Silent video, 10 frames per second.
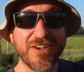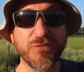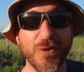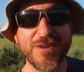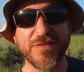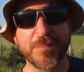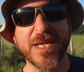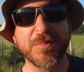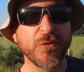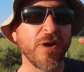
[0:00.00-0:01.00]
if one of the
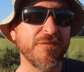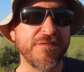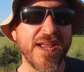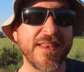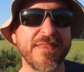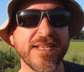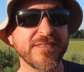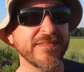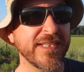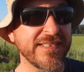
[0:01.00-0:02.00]
people who are fed
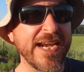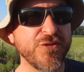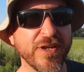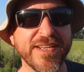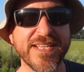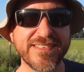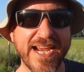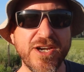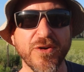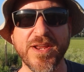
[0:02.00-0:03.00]
this this hatred and this
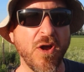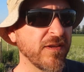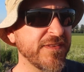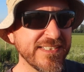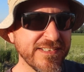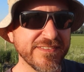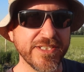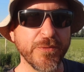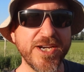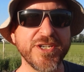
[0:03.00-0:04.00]
anger and all of these
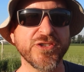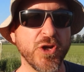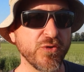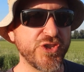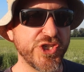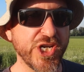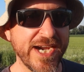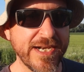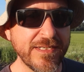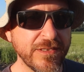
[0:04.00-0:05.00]
insinuations goes to
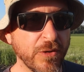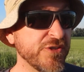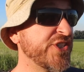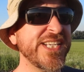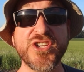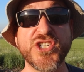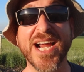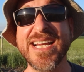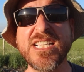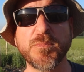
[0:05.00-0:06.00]
China or sees a
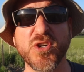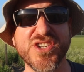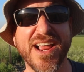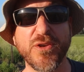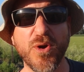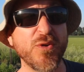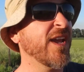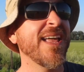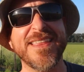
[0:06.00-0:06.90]
Chinese person on the road,